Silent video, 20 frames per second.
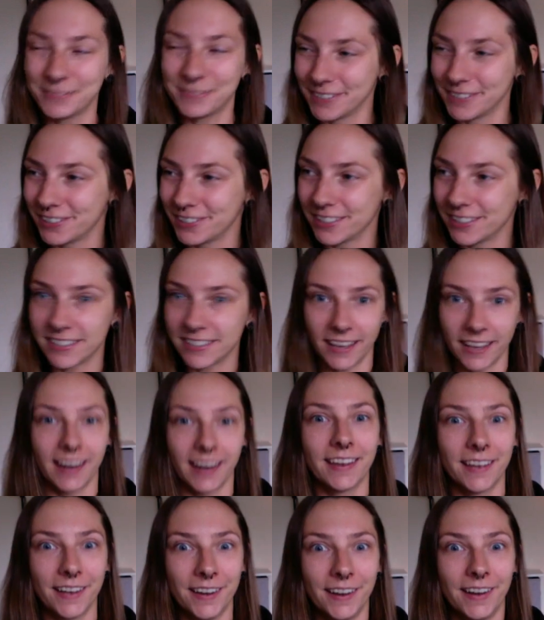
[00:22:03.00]
was just
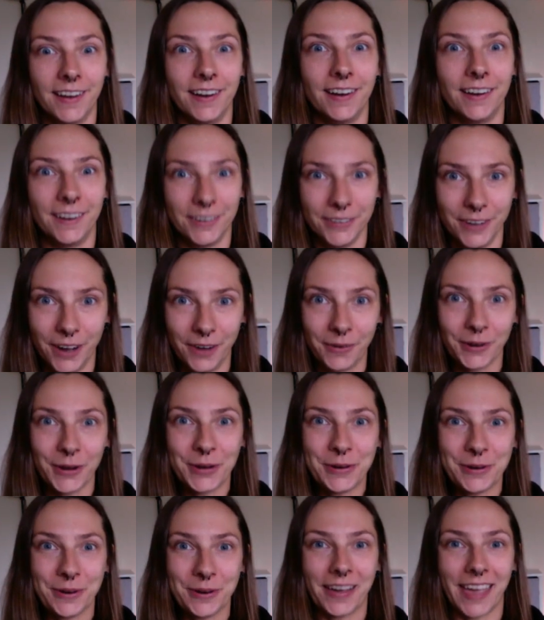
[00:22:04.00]
like, oh no, are
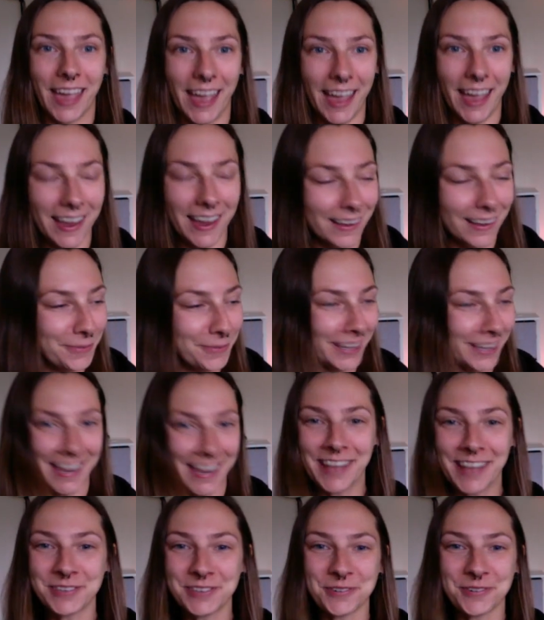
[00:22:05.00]
you okay? I'm like,
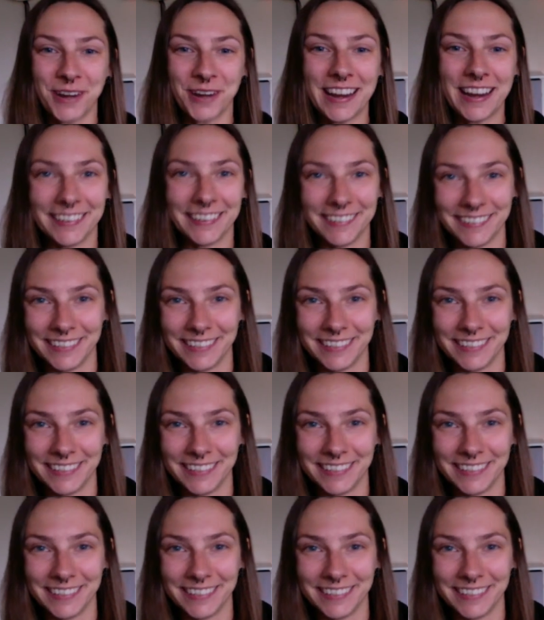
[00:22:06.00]
yeah, it's great.